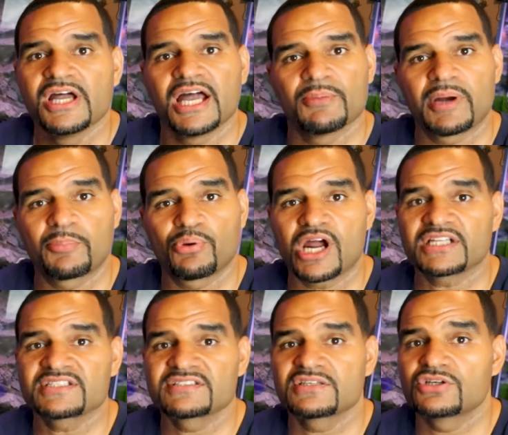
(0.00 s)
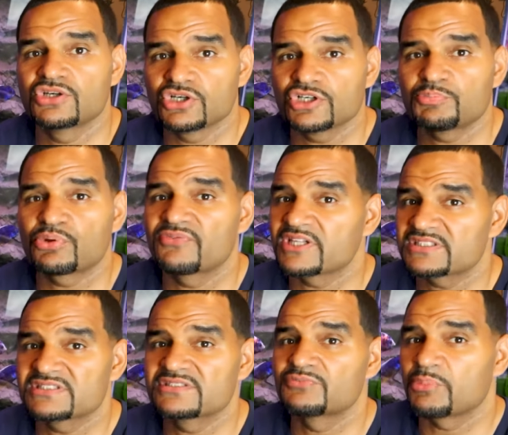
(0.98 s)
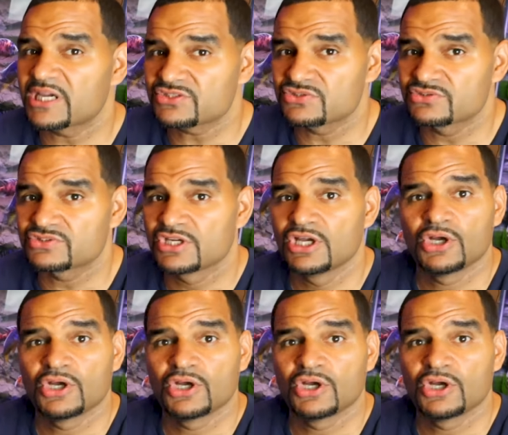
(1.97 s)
and by practicing good preventative measures.